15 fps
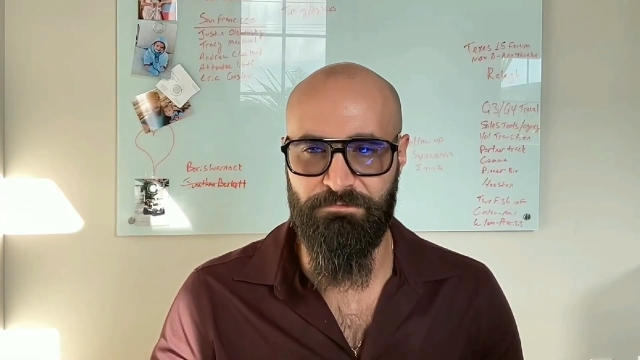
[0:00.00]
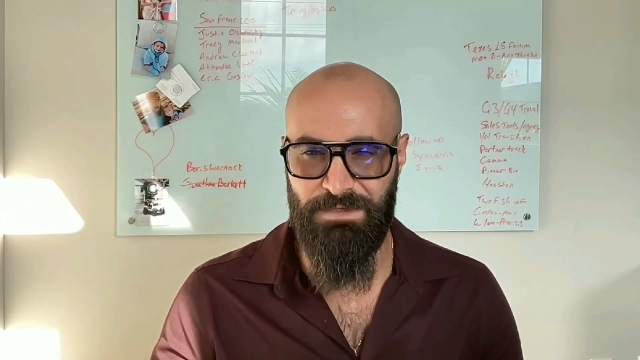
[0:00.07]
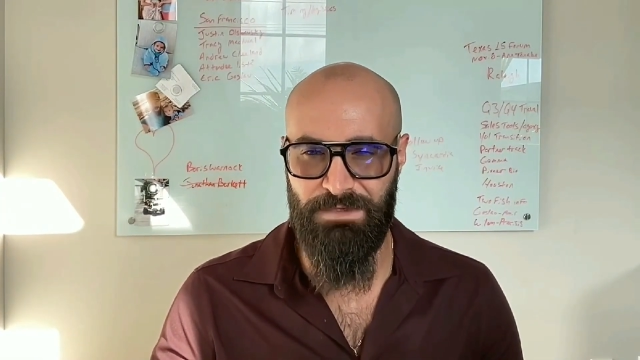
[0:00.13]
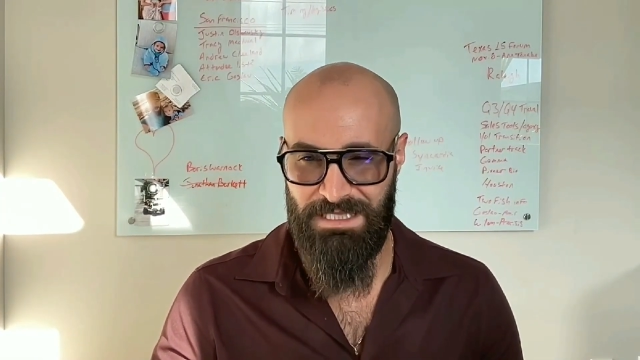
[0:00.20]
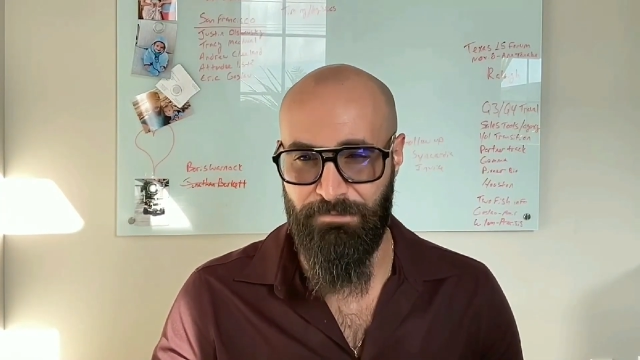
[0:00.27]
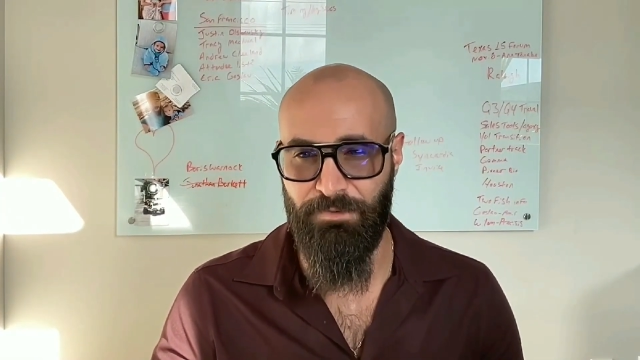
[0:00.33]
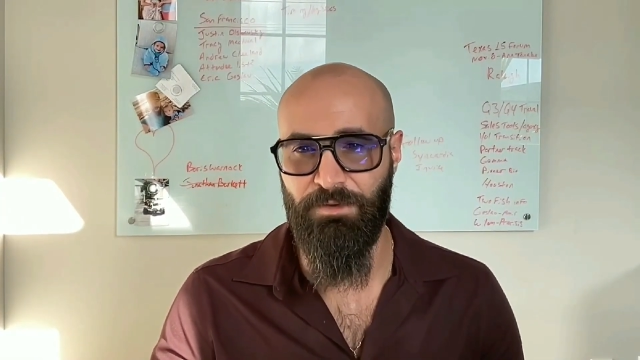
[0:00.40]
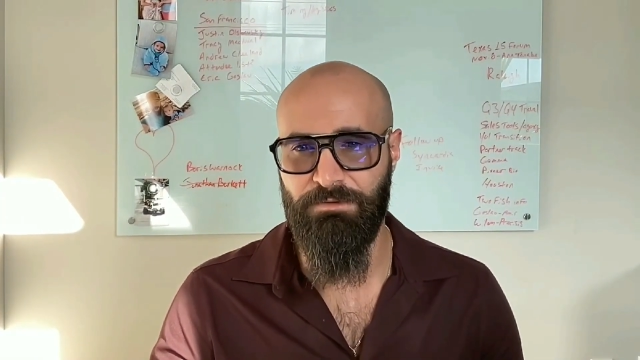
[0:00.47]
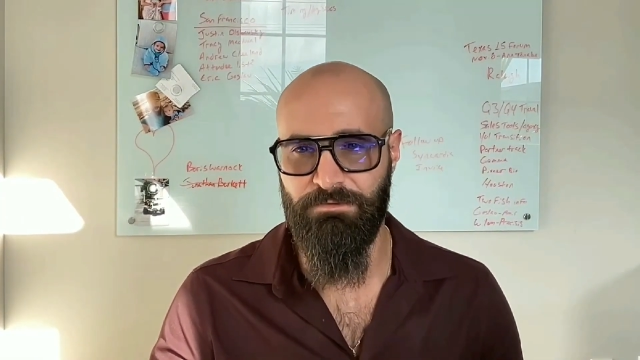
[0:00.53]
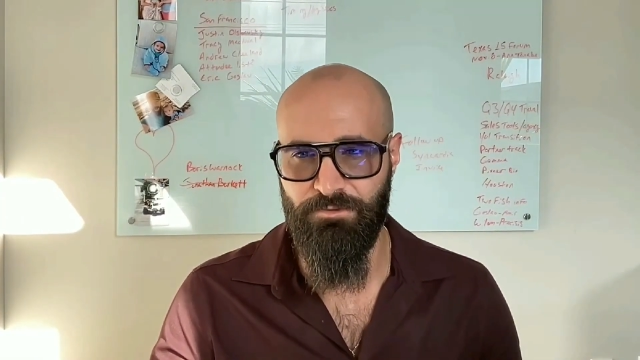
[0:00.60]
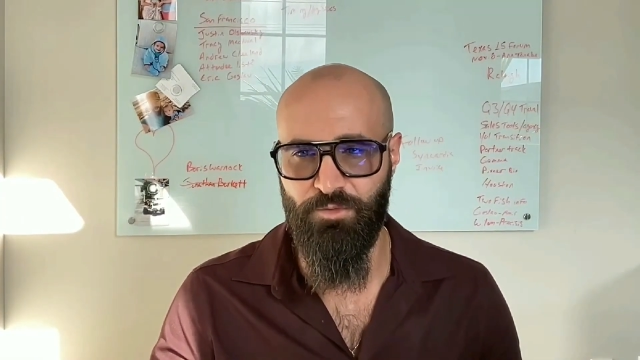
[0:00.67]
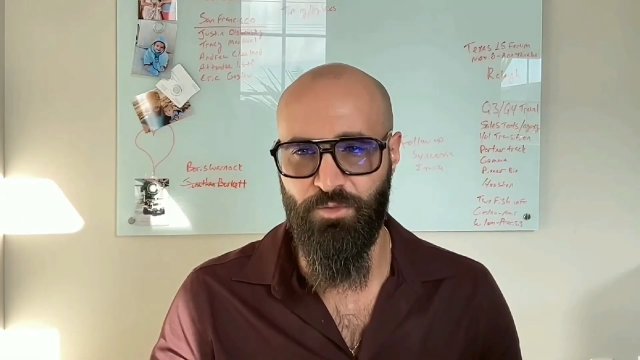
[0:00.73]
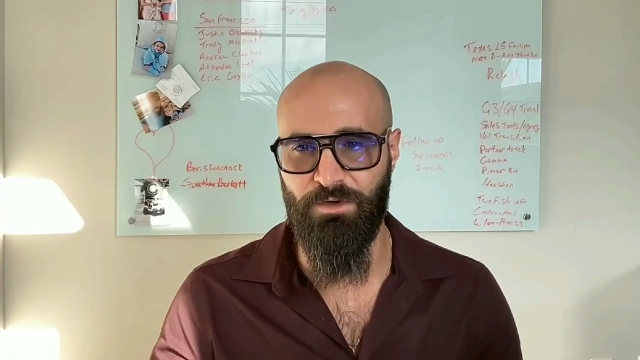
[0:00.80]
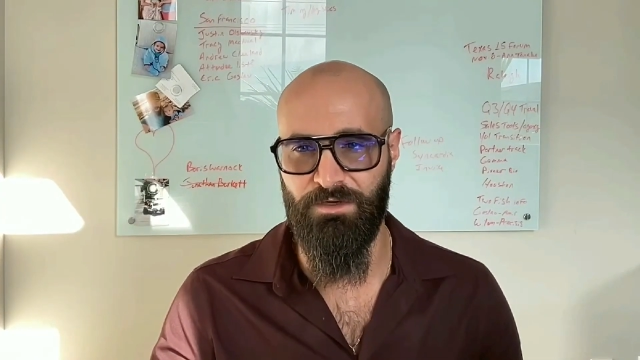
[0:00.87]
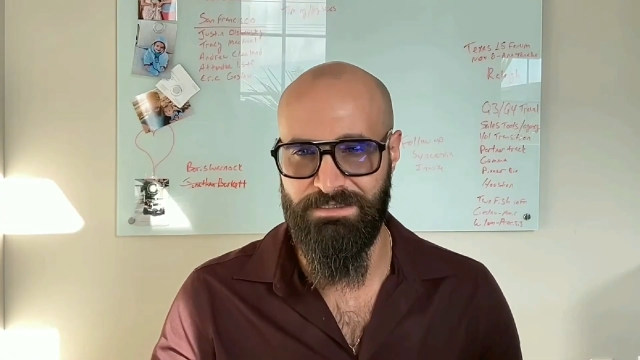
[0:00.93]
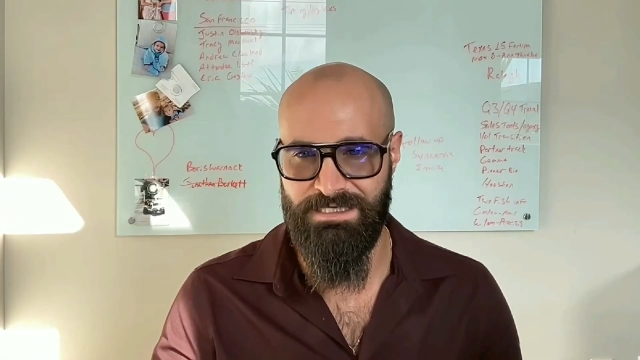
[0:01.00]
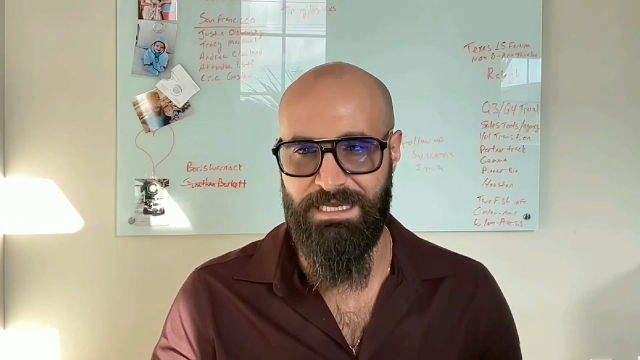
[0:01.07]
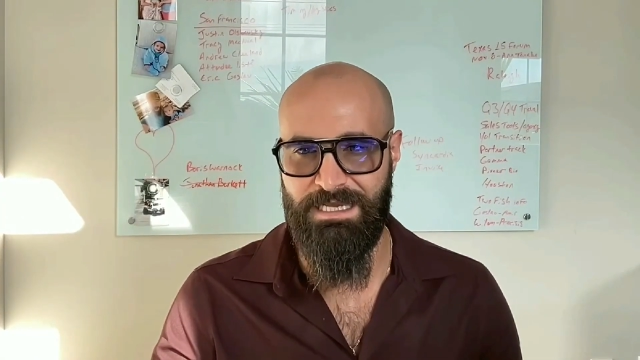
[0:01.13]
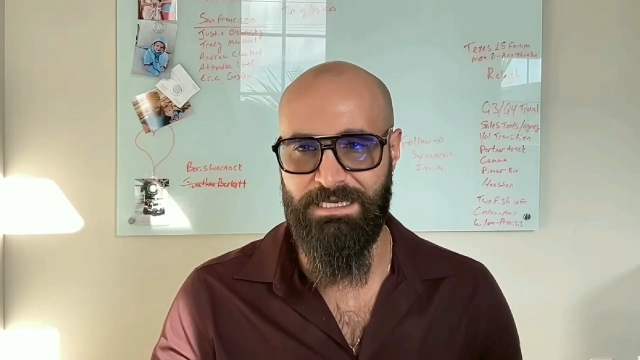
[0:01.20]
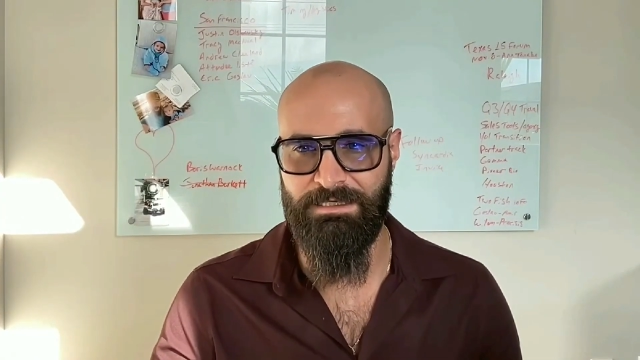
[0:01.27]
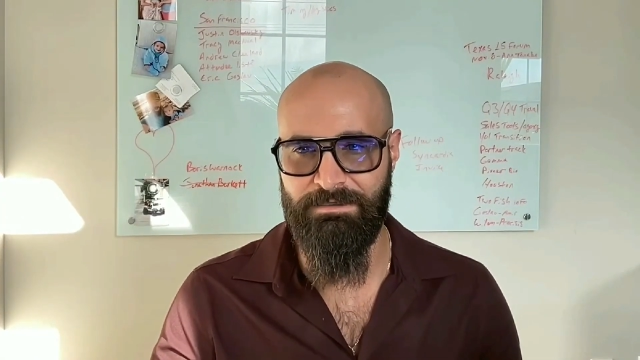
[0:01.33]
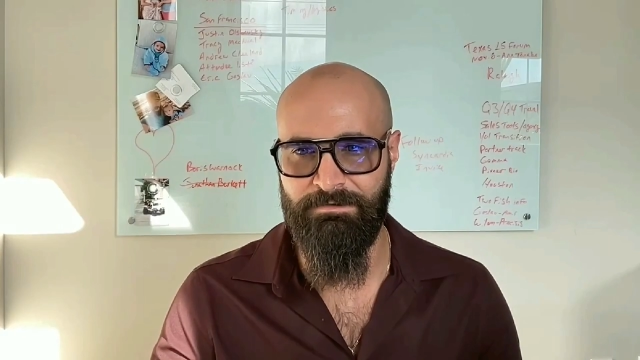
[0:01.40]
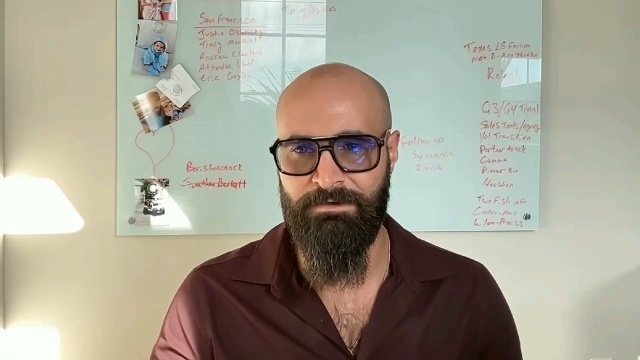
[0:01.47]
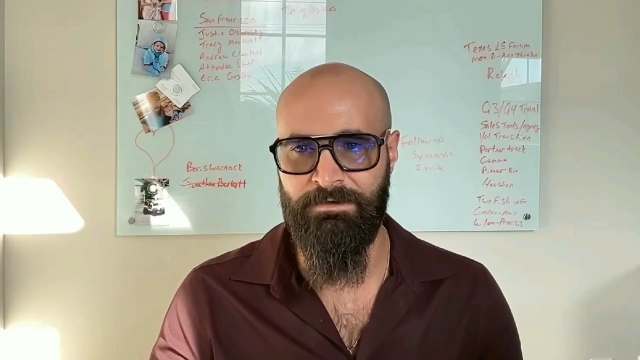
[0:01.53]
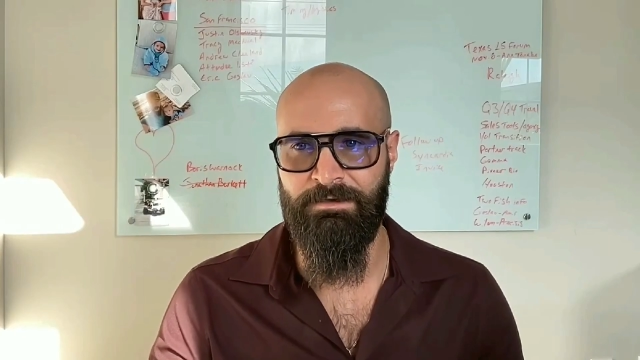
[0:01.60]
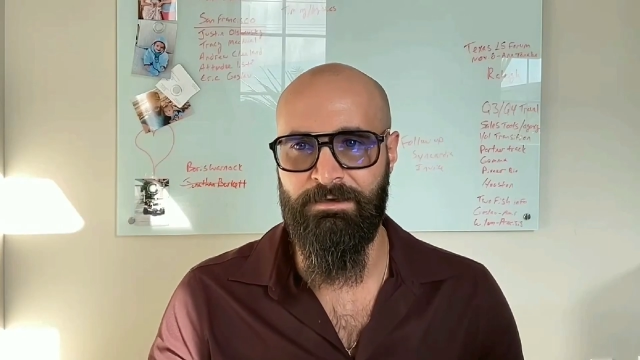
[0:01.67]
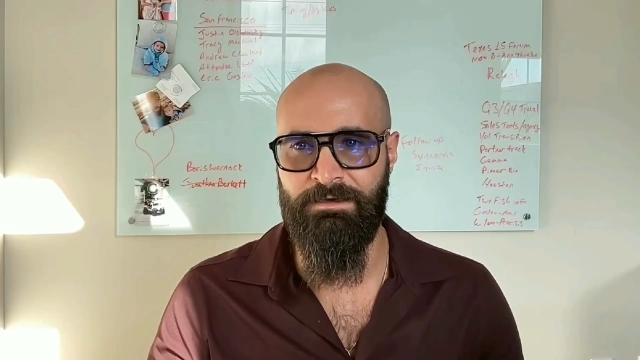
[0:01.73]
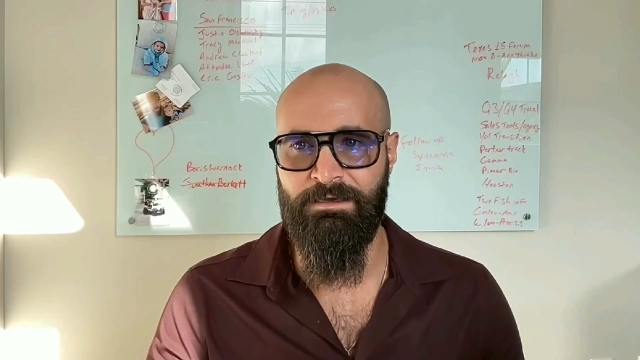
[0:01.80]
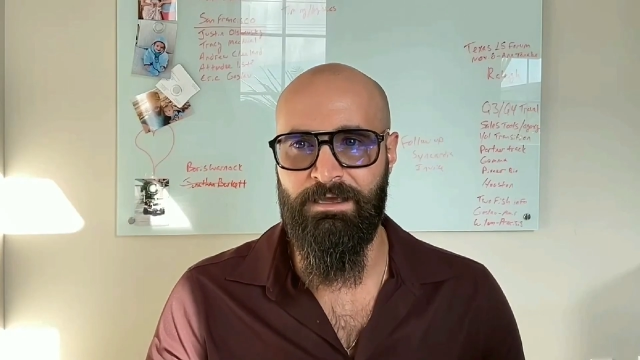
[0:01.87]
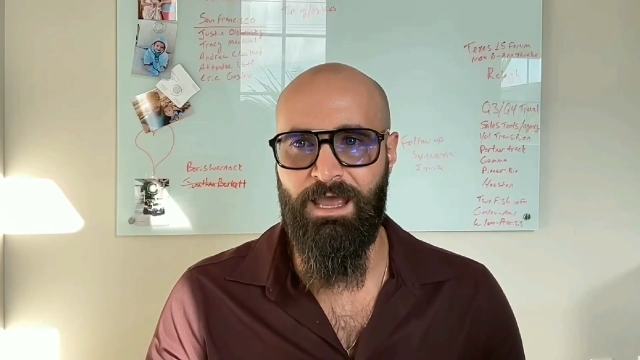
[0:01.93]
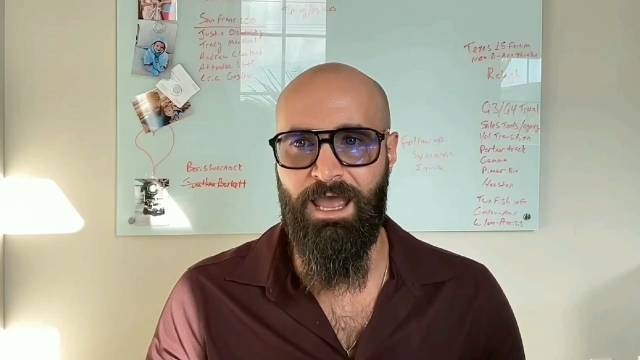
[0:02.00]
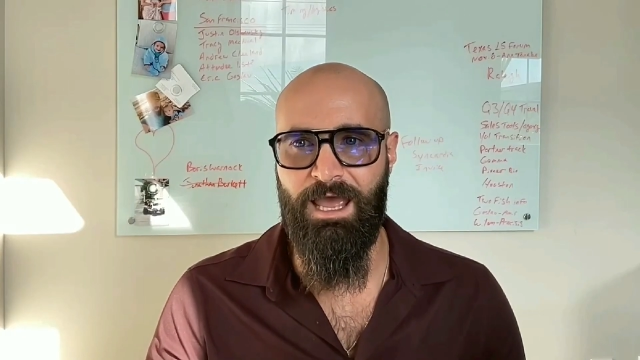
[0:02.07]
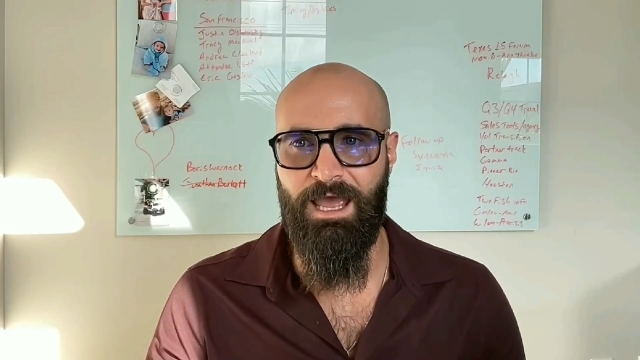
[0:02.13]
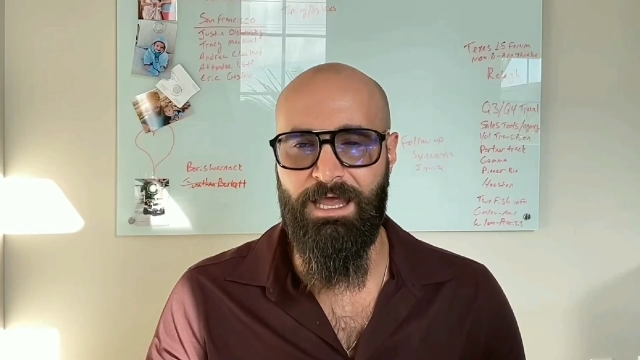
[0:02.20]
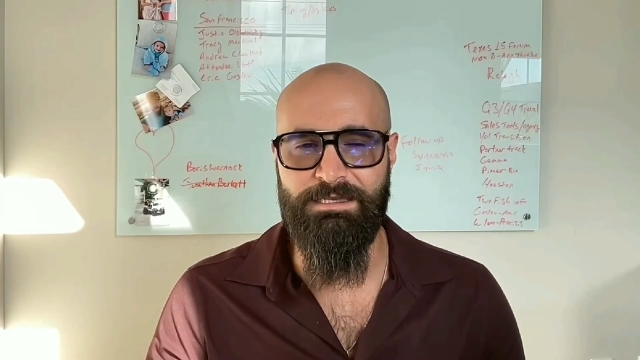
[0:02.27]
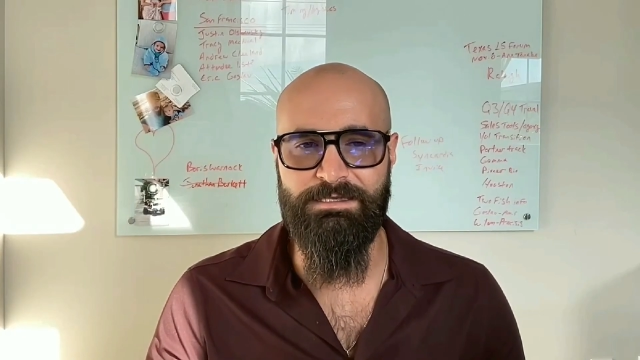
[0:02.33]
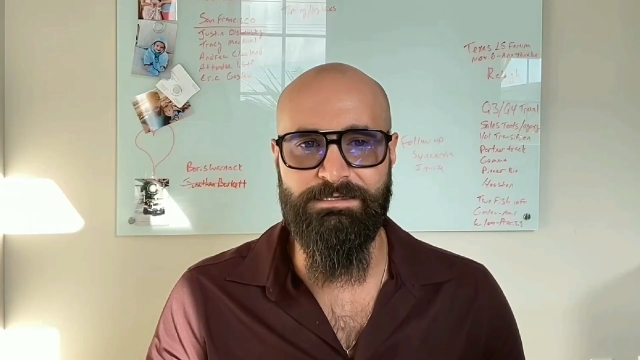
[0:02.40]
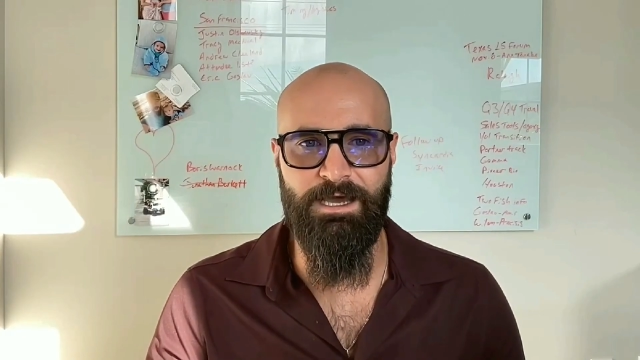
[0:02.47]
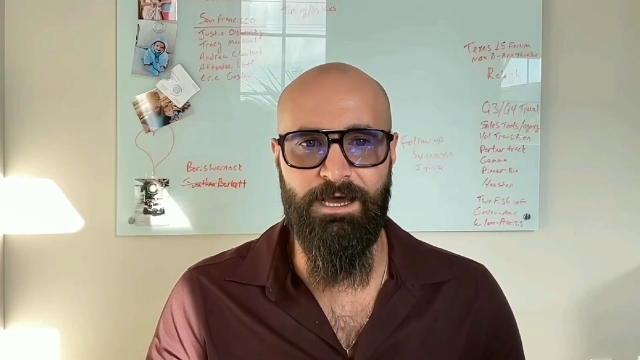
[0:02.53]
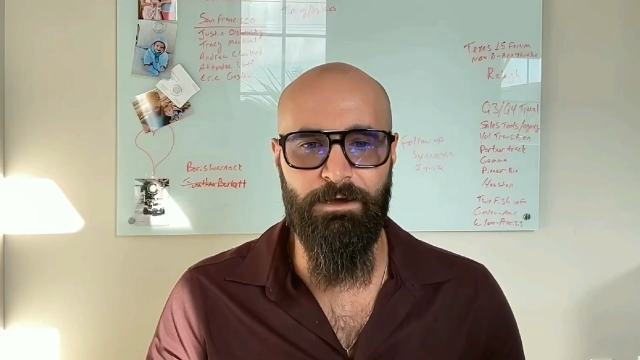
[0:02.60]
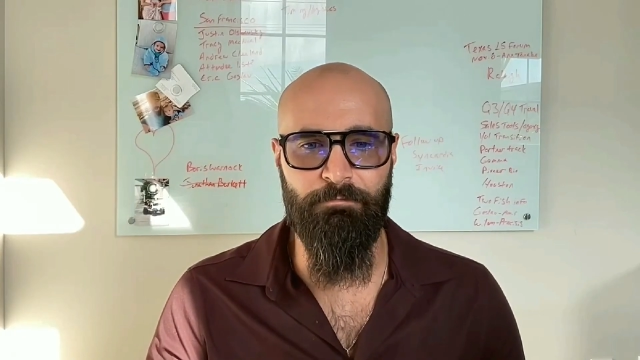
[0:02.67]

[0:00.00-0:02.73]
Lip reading: people who are attending. And